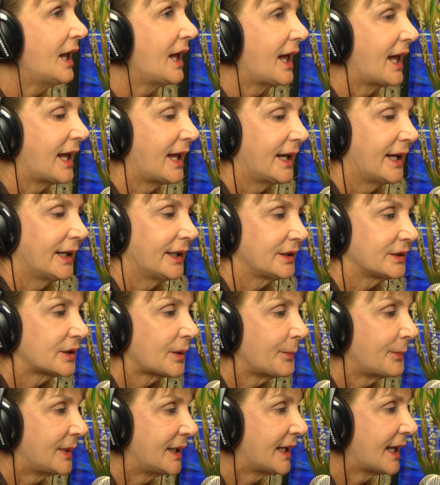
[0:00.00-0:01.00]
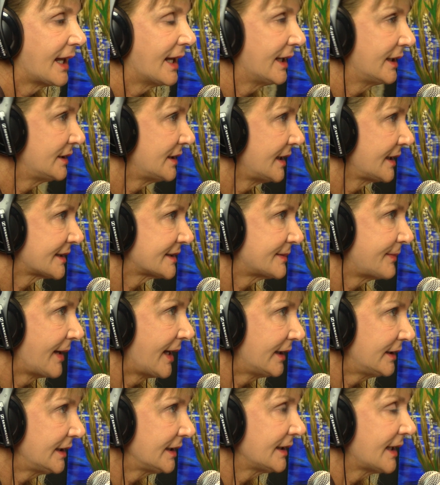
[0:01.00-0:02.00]
and began
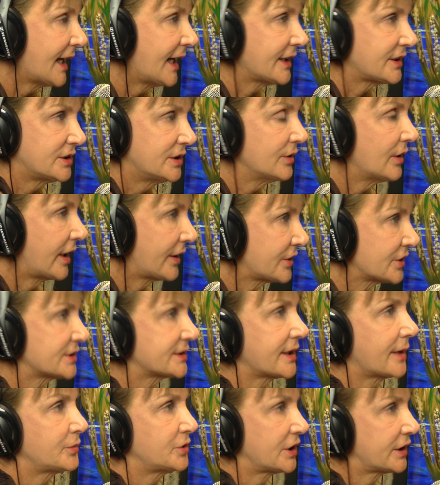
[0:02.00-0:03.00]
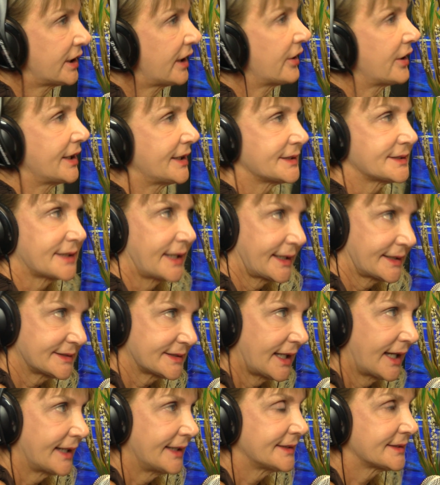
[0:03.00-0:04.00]
expanding that to other subject areas like
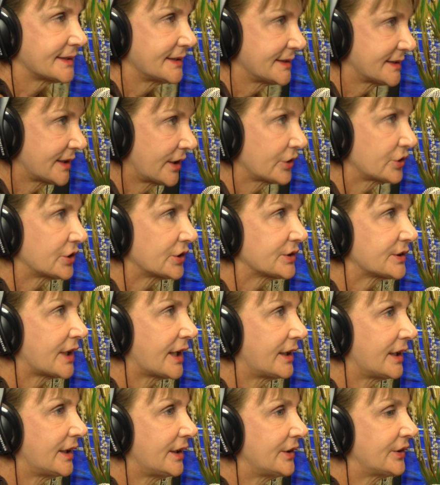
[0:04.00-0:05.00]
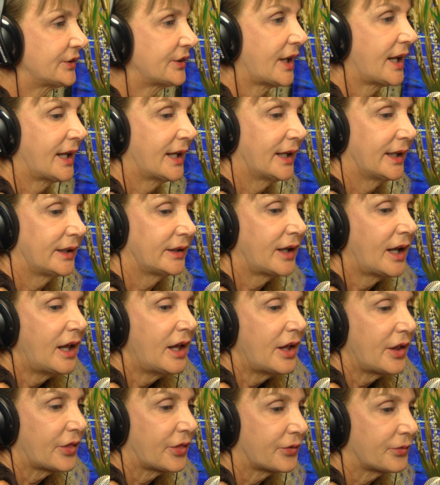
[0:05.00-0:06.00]
science and social studies. And
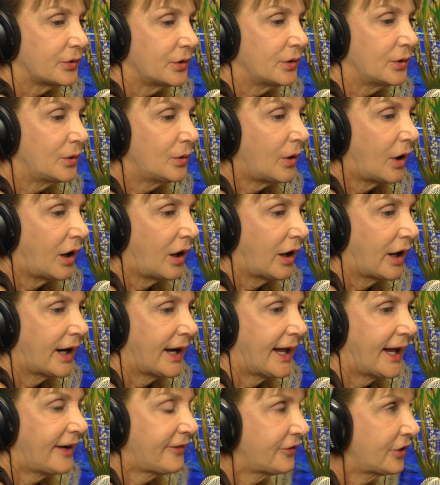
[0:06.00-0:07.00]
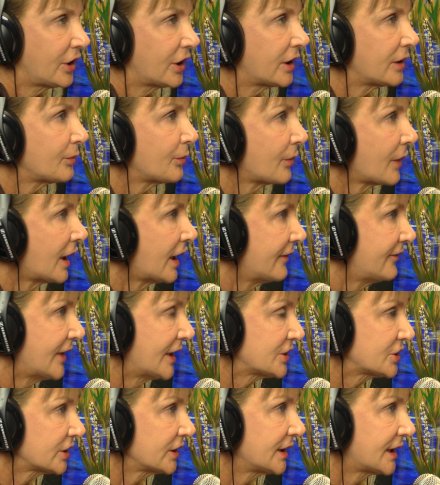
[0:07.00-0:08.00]
through our effort,
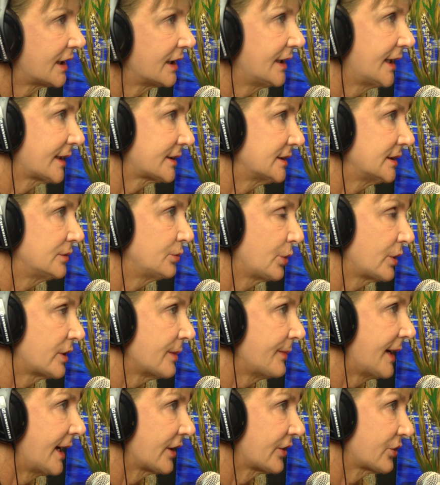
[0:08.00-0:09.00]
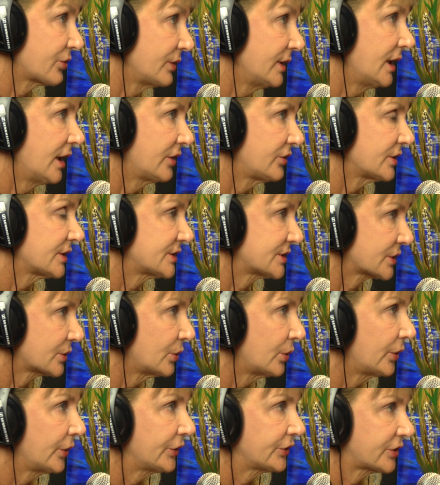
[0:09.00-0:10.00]
eventually connected with about 300
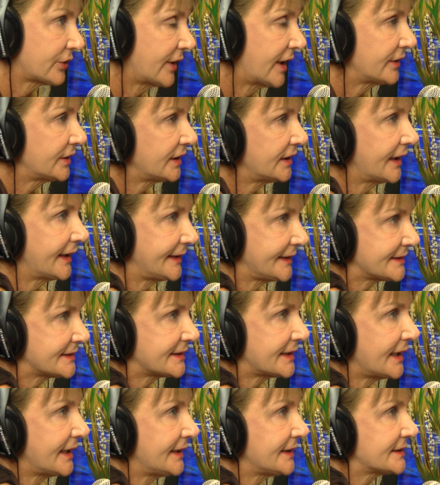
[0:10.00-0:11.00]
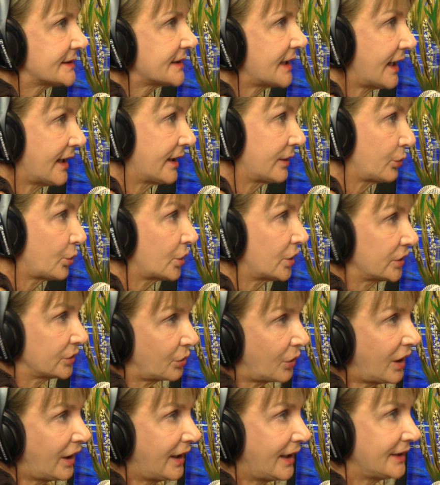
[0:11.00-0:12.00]
schools around the United States and
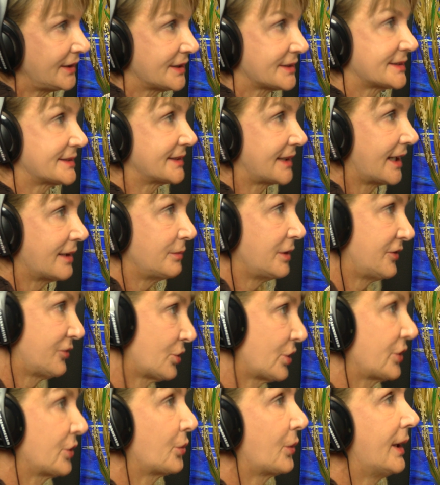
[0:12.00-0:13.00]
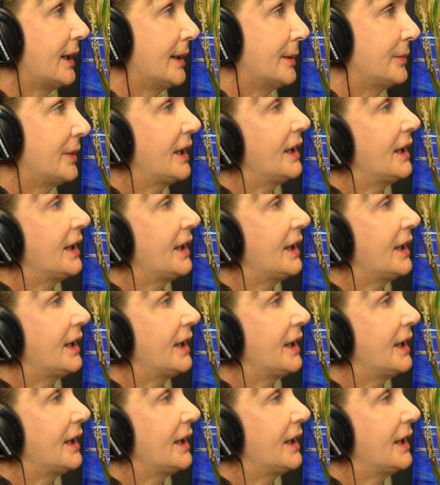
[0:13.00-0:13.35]
worldwide. This is again before the web.